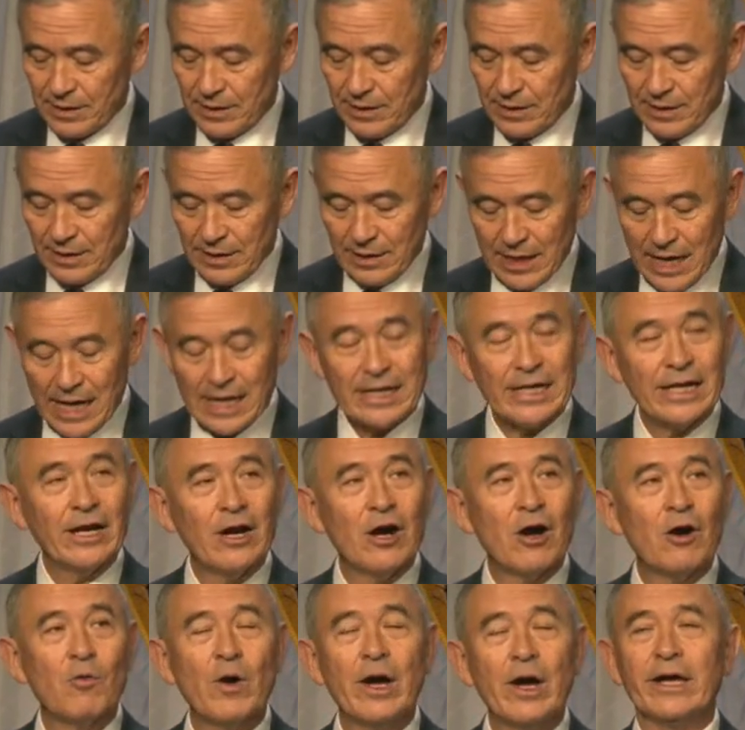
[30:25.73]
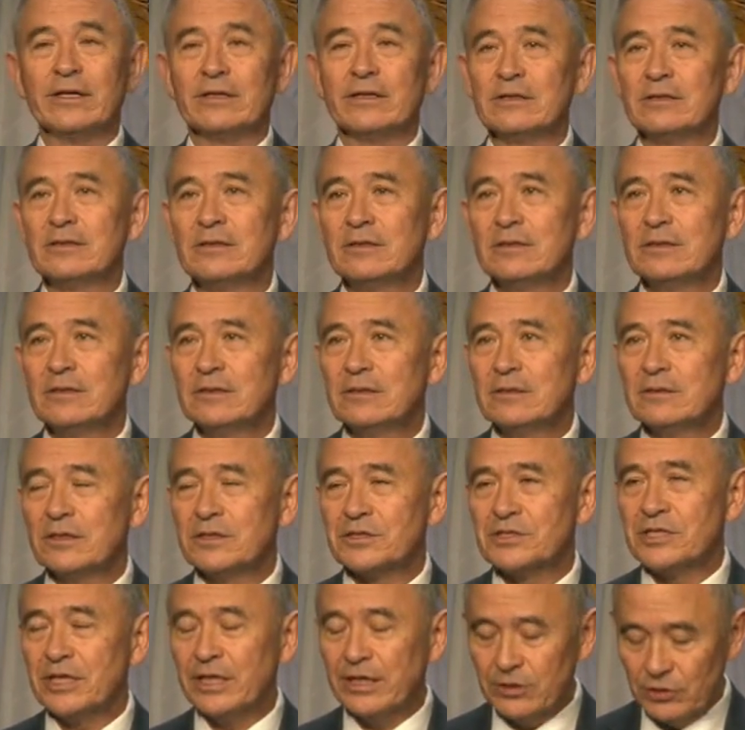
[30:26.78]
I cannot wait to
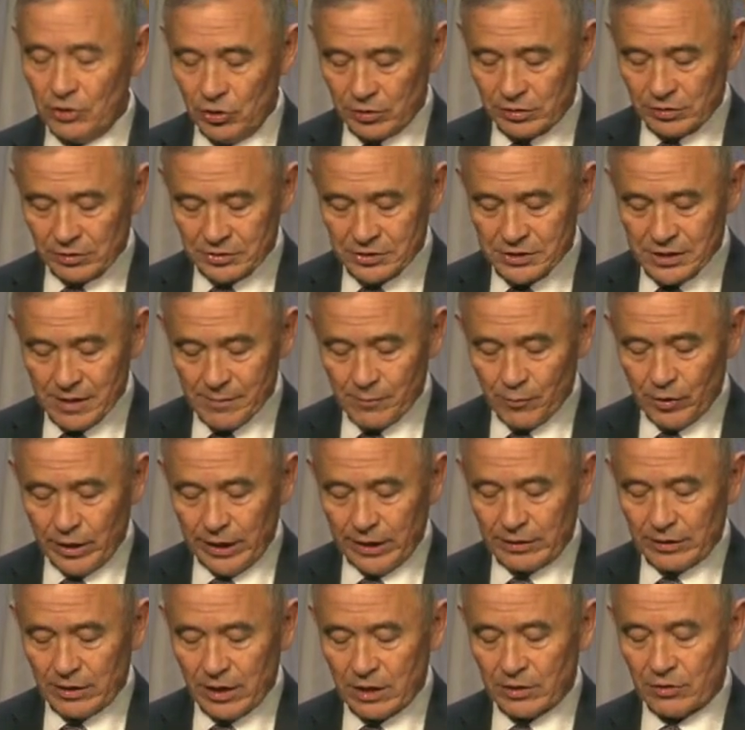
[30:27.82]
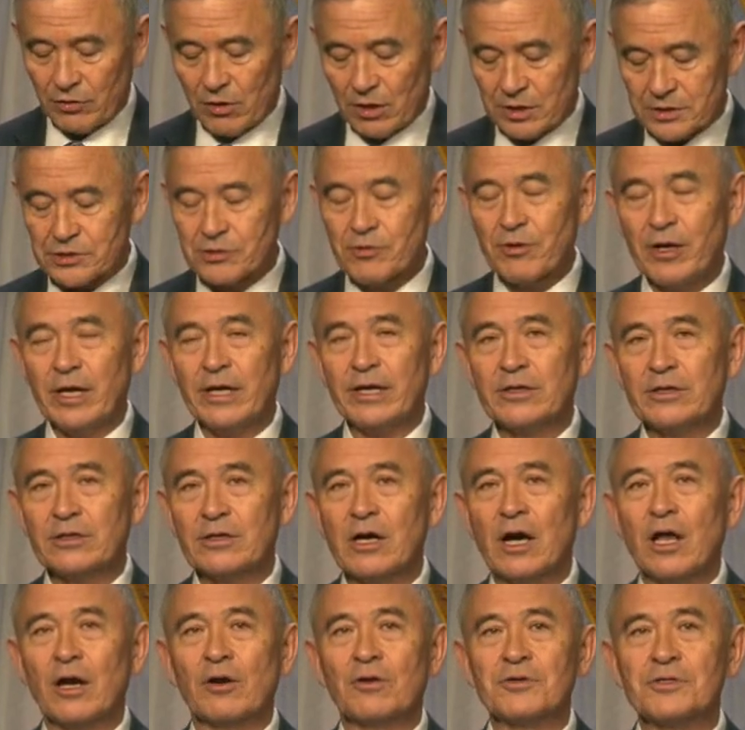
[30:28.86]
see a nuclear submarine under Australian
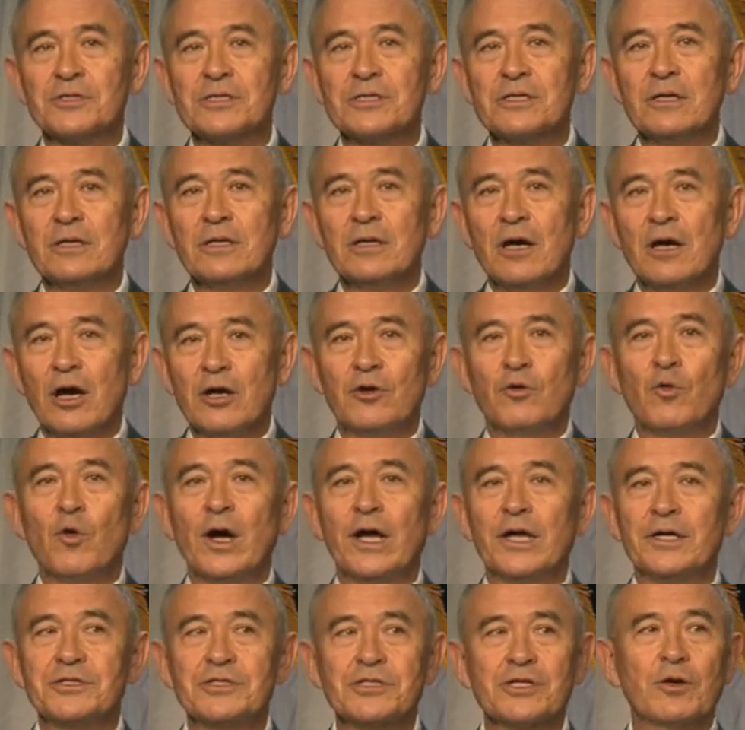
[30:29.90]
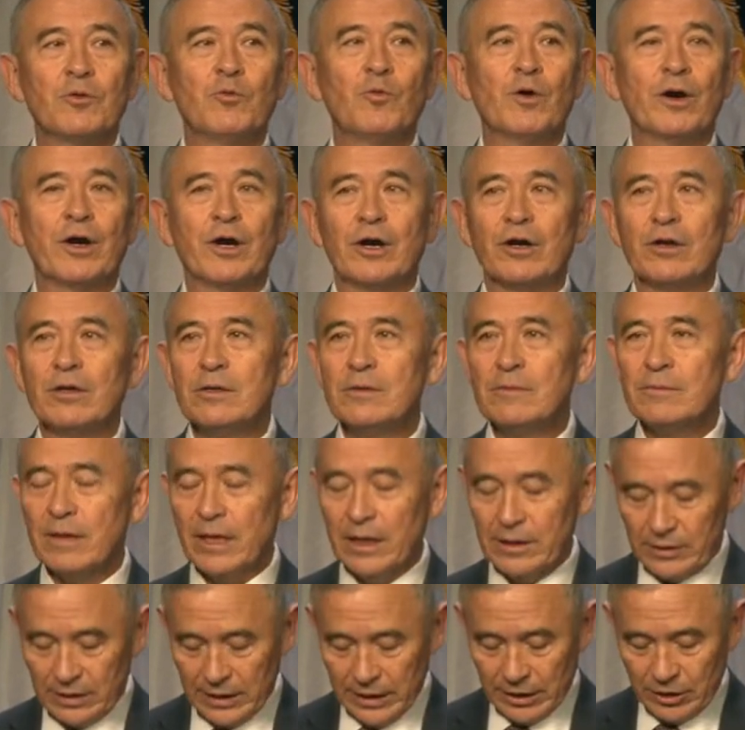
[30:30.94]
colors underway somewhere in
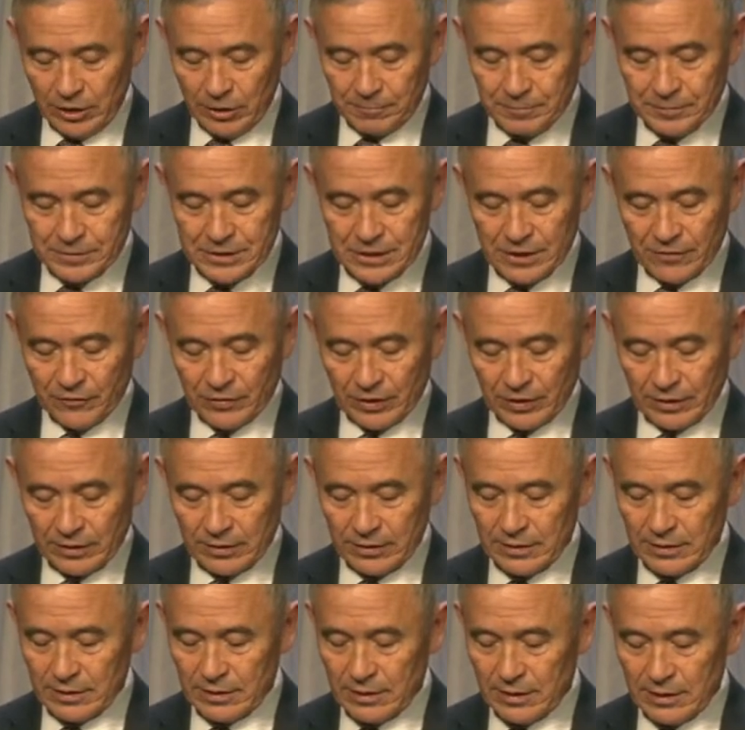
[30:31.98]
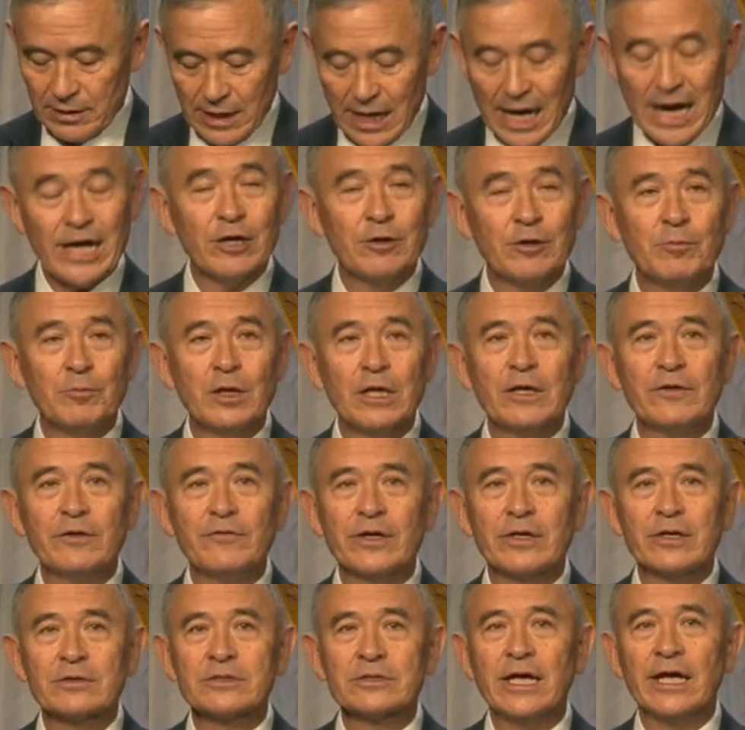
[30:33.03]
the Indo Pacific. I don't believe
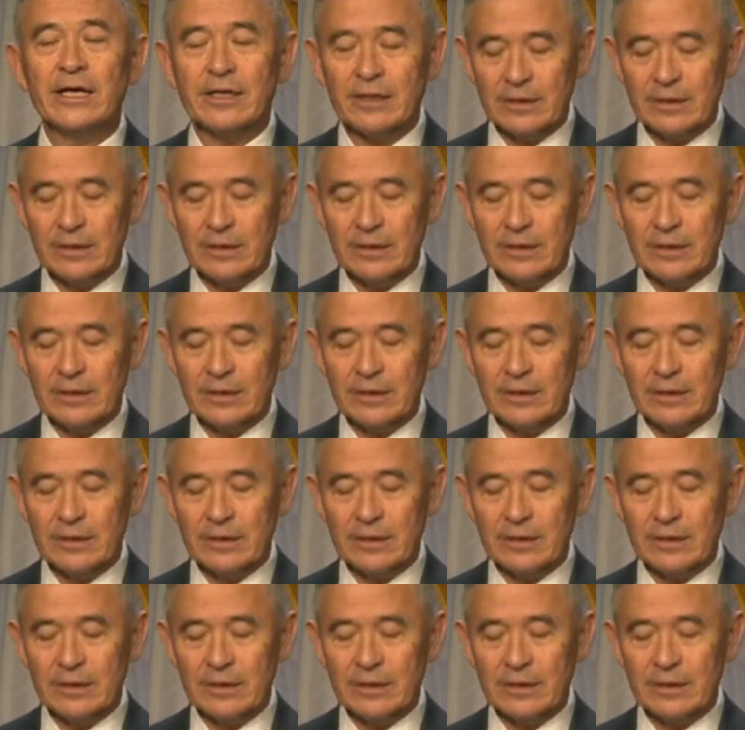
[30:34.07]
it'll take